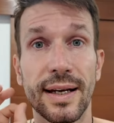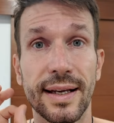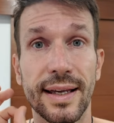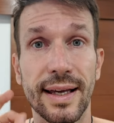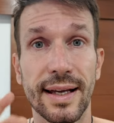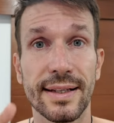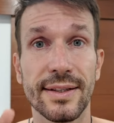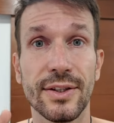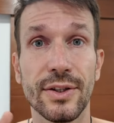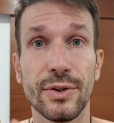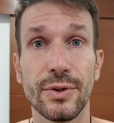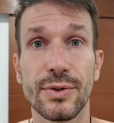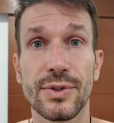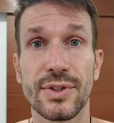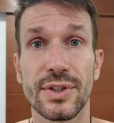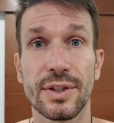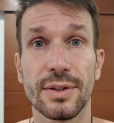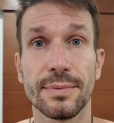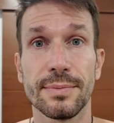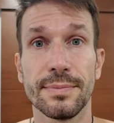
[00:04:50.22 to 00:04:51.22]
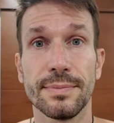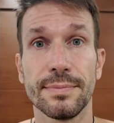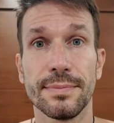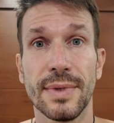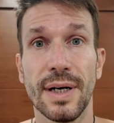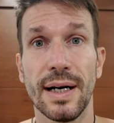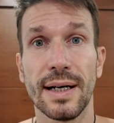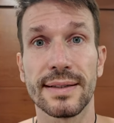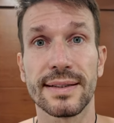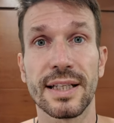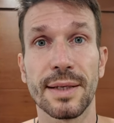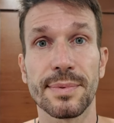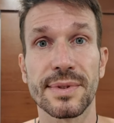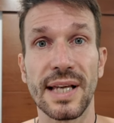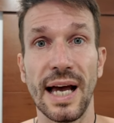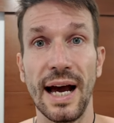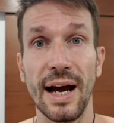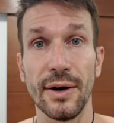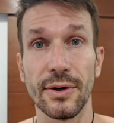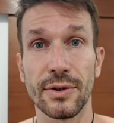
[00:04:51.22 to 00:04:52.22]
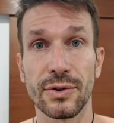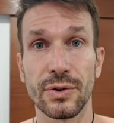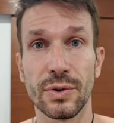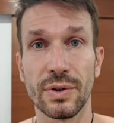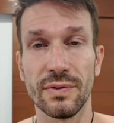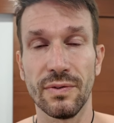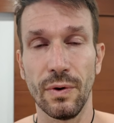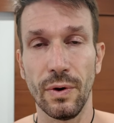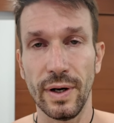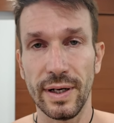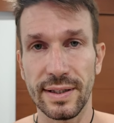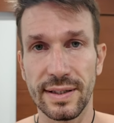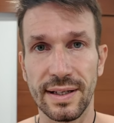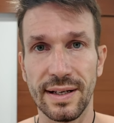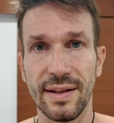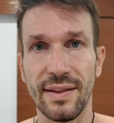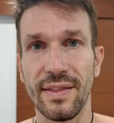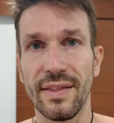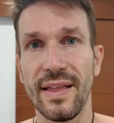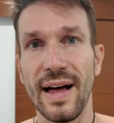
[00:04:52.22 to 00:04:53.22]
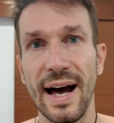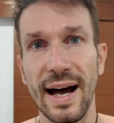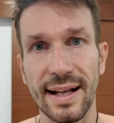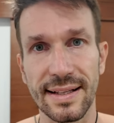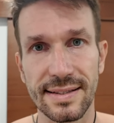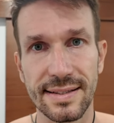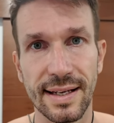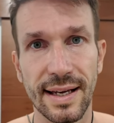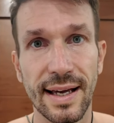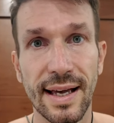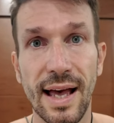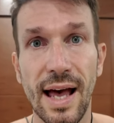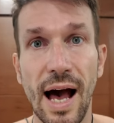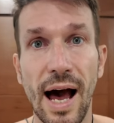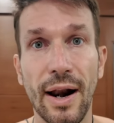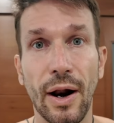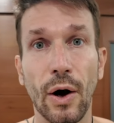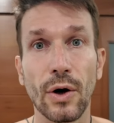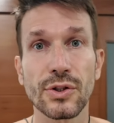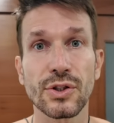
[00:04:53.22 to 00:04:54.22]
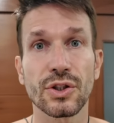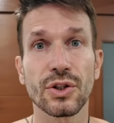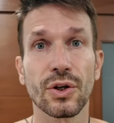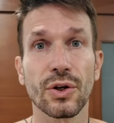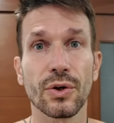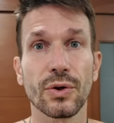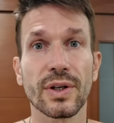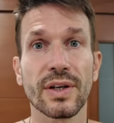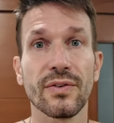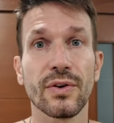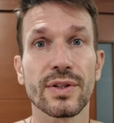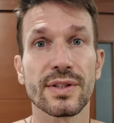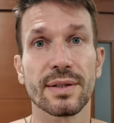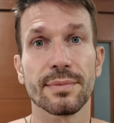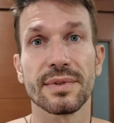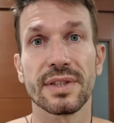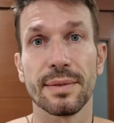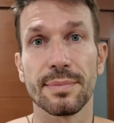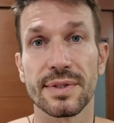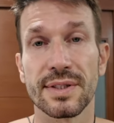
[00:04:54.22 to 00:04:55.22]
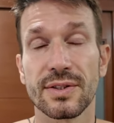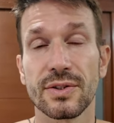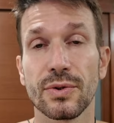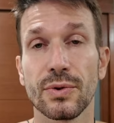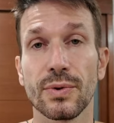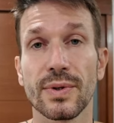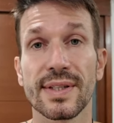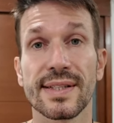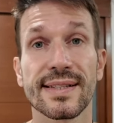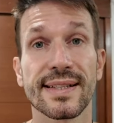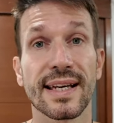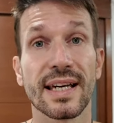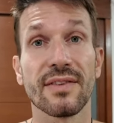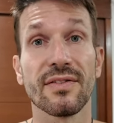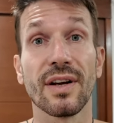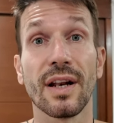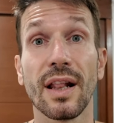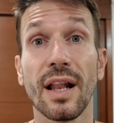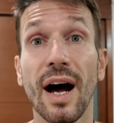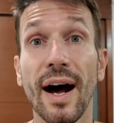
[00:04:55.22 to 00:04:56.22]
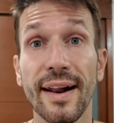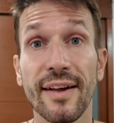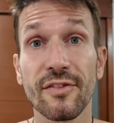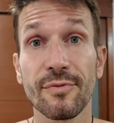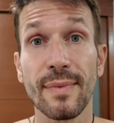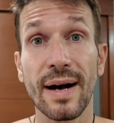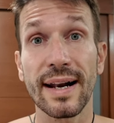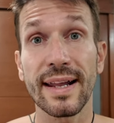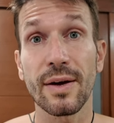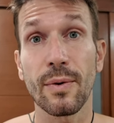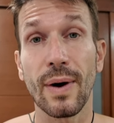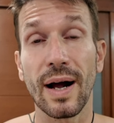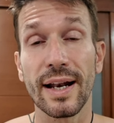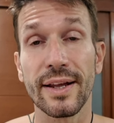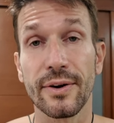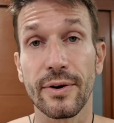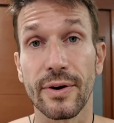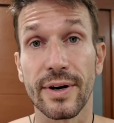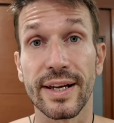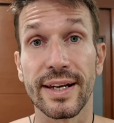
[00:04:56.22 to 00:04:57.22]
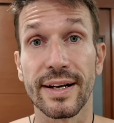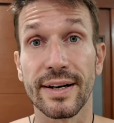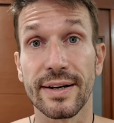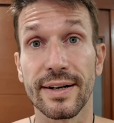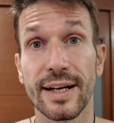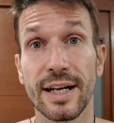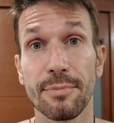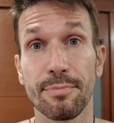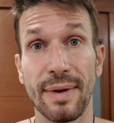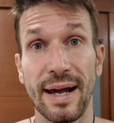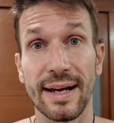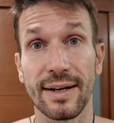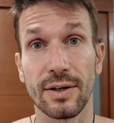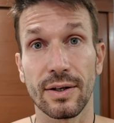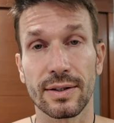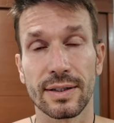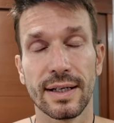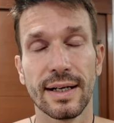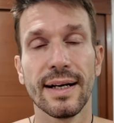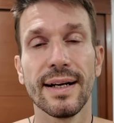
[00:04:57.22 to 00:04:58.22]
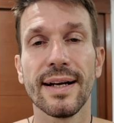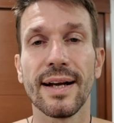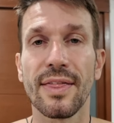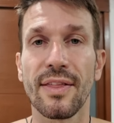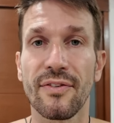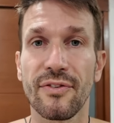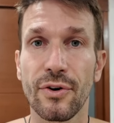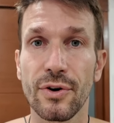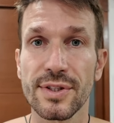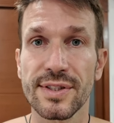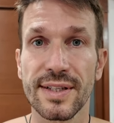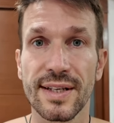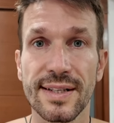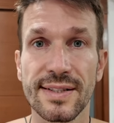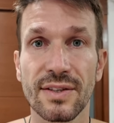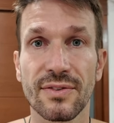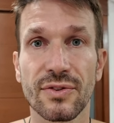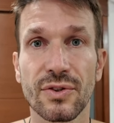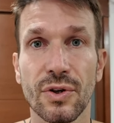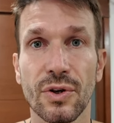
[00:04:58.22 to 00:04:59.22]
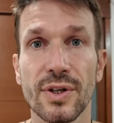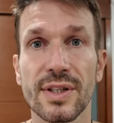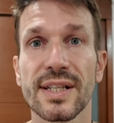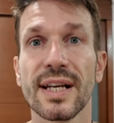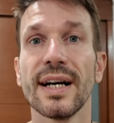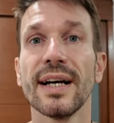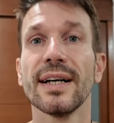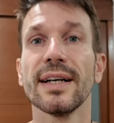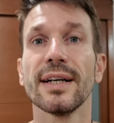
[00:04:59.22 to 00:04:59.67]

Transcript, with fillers: get you some uh, tips how to avoid that. And also give you some tips to save a lot of money while you're here in Bangkok. And the first is, of course,